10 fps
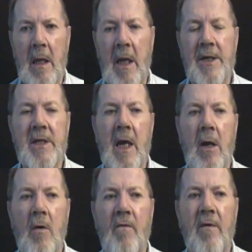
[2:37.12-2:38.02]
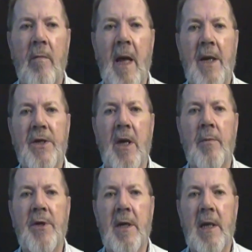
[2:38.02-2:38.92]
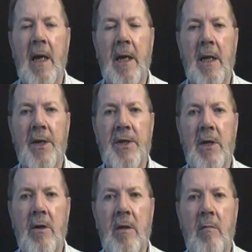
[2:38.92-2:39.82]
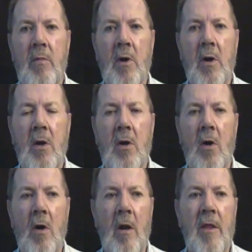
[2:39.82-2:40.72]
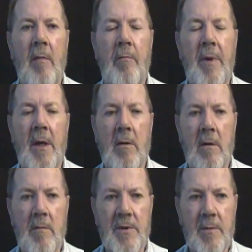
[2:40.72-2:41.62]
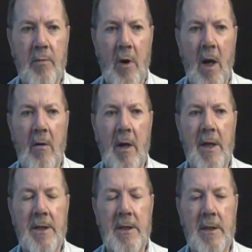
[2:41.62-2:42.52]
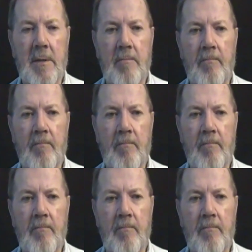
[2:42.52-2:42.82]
Let us now go from that subject and consider the book called The Pilgrim's Progress.